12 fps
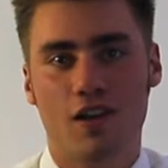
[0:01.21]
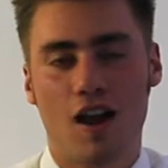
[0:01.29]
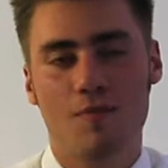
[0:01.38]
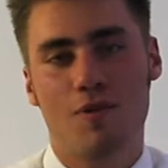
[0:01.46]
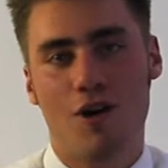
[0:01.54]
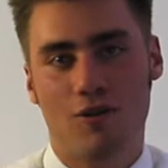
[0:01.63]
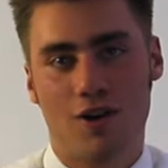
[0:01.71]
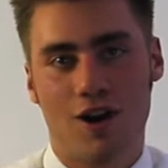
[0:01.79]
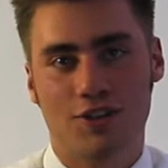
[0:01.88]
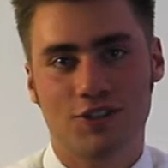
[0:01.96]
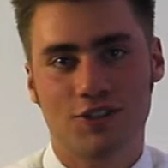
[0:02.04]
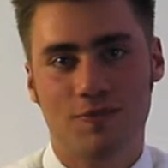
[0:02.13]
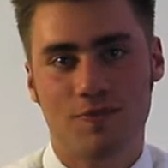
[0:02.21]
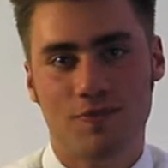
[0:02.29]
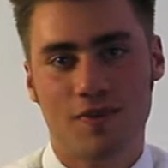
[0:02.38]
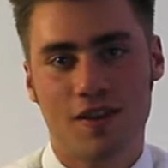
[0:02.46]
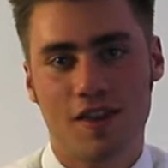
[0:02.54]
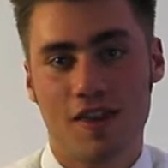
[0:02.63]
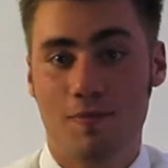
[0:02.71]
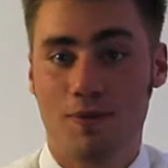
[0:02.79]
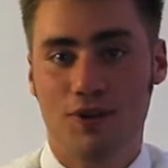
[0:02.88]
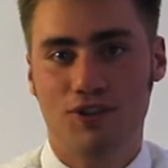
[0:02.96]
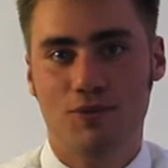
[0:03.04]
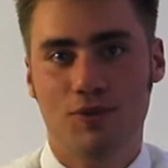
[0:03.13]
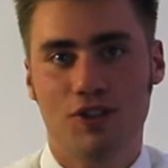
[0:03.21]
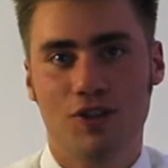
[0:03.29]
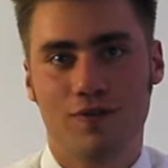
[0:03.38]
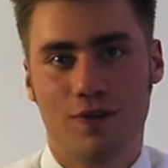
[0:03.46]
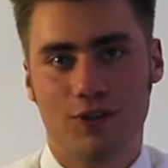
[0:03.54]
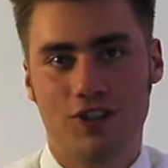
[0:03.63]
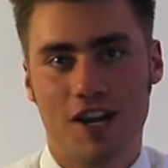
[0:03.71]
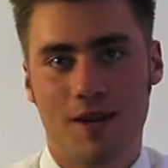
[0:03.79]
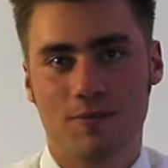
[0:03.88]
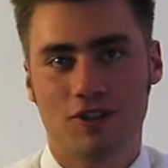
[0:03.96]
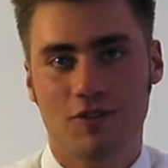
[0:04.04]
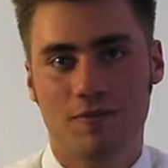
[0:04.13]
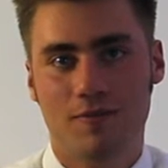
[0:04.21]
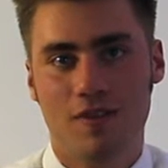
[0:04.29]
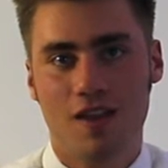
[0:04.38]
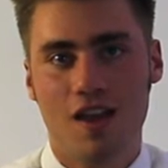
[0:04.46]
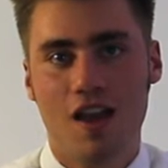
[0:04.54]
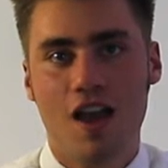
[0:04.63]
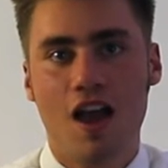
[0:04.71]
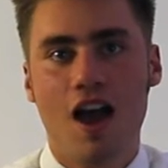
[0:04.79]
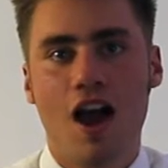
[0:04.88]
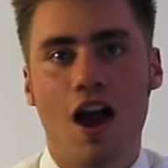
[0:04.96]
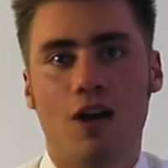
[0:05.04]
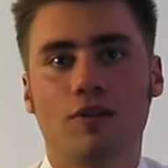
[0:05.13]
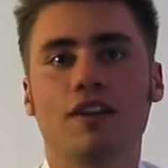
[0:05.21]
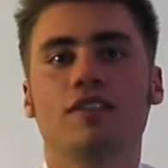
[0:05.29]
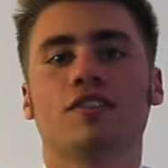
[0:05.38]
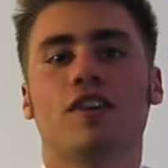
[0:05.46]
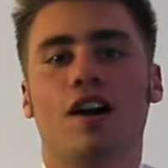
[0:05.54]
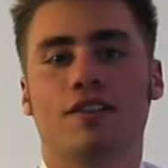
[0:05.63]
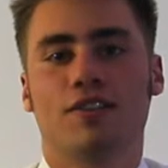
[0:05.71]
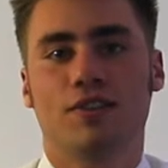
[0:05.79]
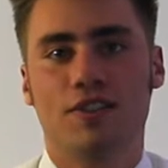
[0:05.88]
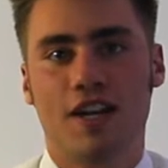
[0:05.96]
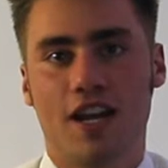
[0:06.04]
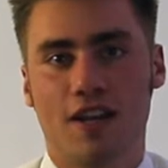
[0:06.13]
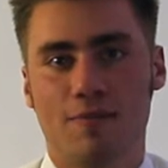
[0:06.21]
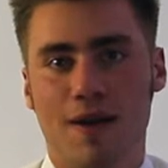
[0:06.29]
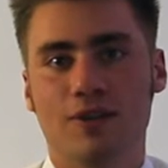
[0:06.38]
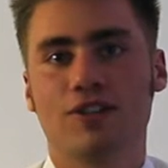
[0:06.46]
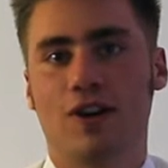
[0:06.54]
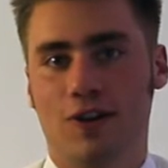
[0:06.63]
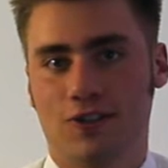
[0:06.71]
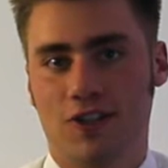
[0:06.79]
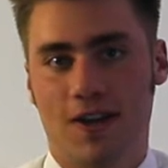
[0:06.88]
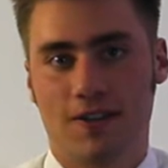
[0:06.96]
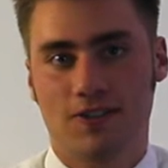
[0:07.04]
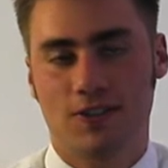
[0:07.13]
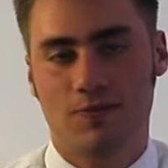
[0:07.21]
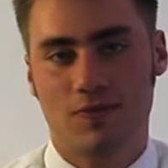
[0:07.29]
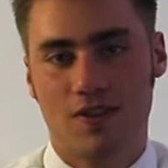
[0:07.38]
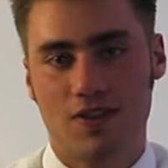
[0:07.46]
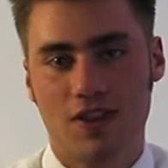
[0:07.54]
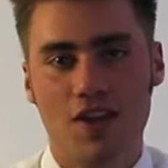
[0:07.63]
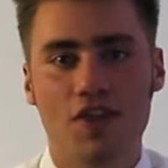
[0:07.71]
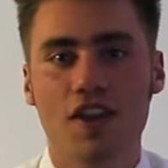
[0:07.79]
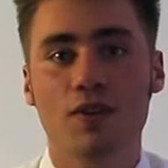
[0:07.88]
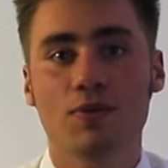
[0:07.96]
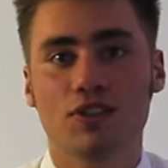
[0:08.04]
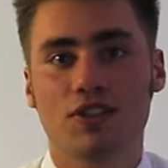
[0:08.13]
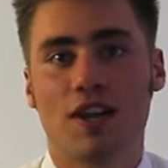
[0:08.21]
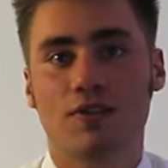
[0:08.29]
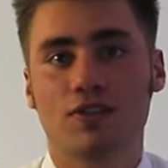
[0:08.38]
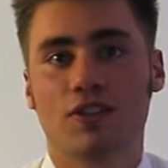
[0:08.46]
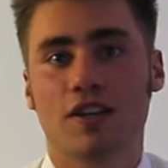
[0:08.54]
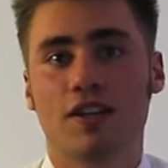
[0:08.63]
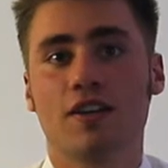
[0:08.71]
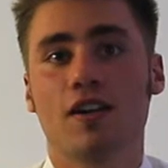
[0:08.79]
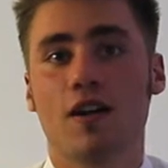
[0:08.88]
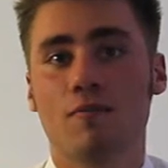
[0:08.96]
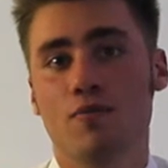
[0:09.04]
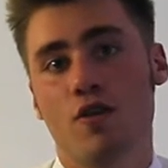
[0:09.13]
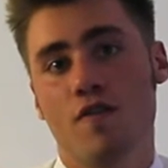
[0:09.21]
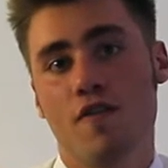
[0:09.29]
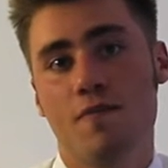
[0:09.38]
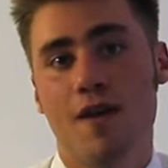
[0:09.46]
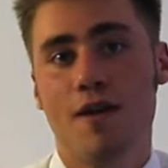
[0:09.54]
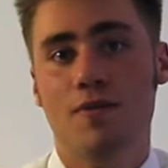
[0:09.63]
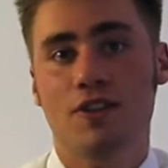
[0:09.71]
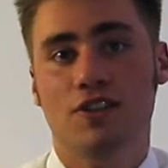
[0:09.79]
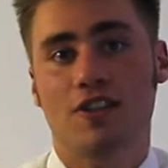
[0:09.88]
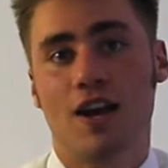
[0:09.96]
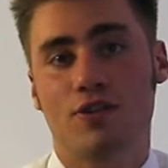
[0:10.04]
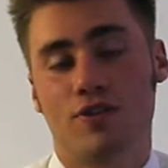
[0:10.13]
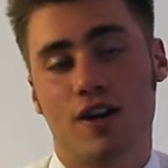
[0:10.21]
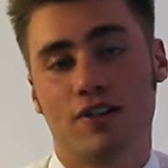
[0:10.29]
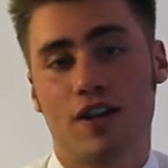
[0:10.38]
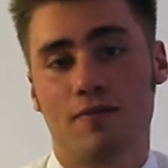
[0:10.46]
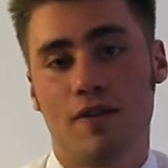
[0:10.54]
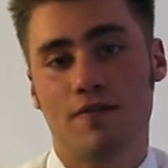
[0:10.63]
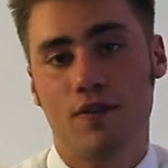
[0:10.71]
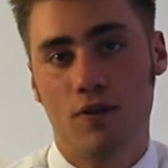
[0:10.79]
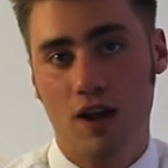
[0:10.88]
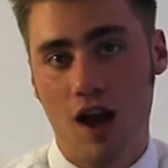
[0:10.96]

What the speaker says: I'm Paul Ross, that person with two first names. I would like to talk to you today about tar sands, that thing which sounds like a movie made with a soundtrack done by Phil